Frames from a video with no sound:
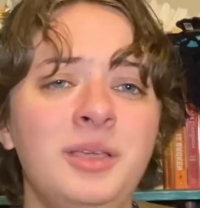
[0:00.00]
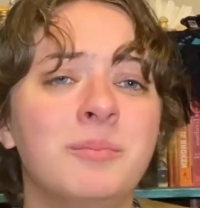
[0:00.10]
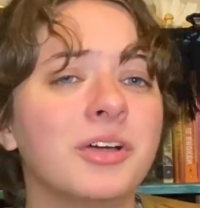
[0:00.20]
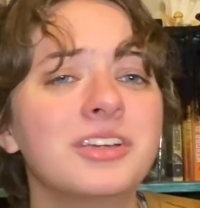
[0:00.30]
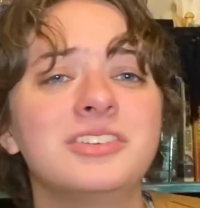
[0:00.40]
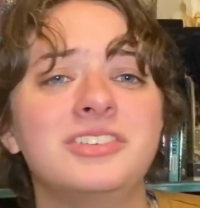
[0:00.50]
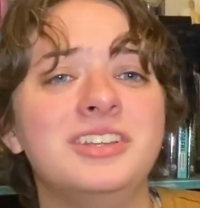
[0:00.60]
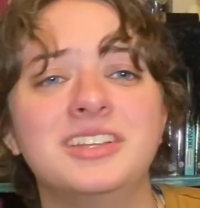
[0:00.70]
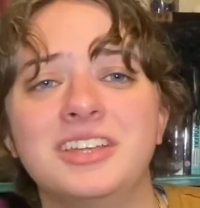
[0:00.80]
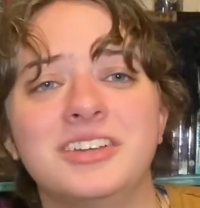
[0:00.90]
Mark,
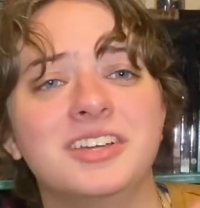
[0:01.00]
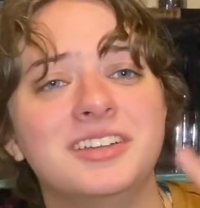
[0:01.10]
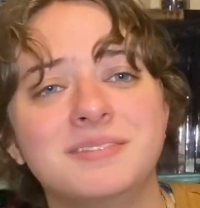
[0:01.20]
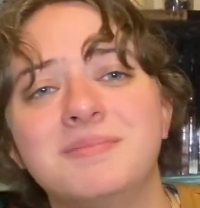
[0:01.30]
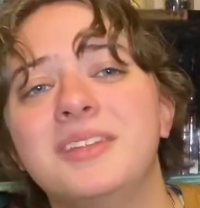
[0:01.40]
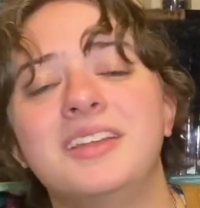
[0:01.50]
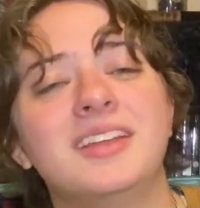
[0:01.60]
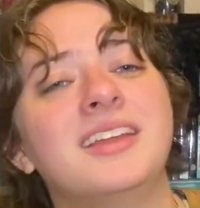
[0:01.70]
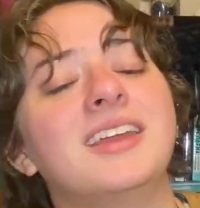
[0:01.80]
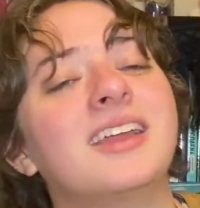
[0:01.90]
Christina, and Kieran,
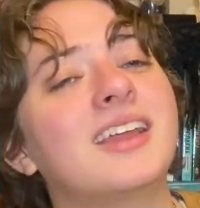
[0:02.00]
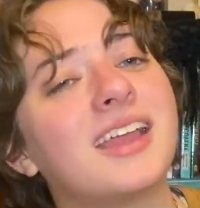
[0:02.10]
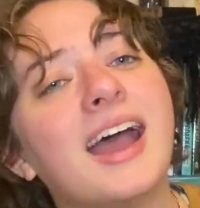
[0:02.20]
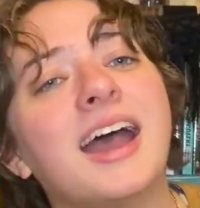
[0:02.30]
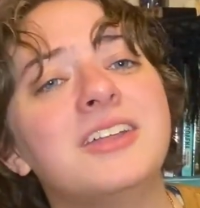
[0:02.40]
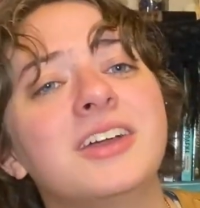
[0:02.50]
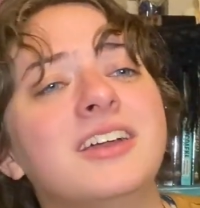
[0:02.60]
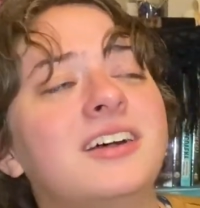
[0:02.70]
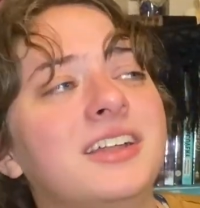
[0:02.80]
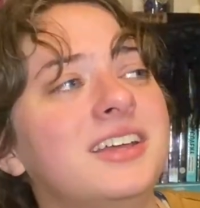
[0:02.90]
kind of
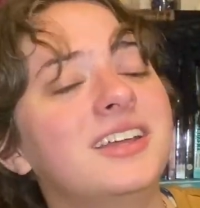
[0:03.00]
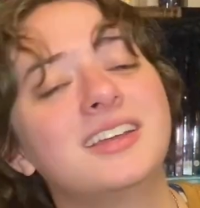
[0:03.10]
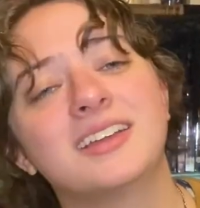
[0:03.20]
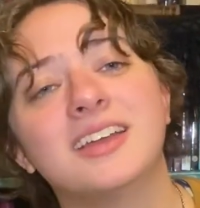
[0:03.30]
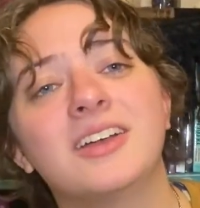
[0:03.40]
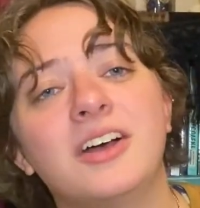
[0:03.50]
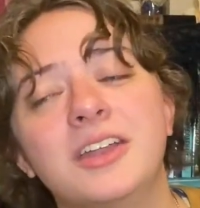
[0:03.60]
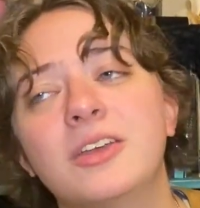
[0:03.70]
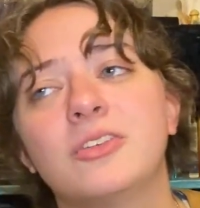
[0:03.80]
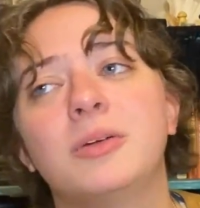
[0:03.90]
iconic
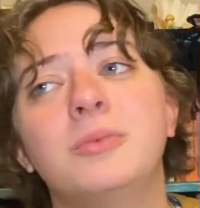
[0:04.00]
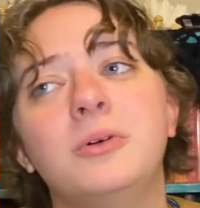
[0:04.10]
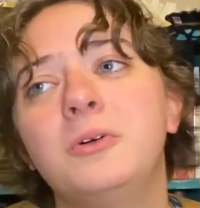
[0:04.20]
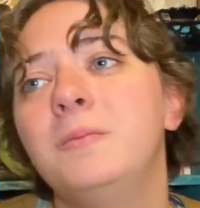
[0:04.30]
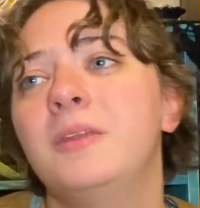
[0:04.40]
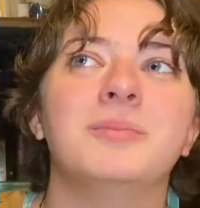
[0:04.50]
throuple,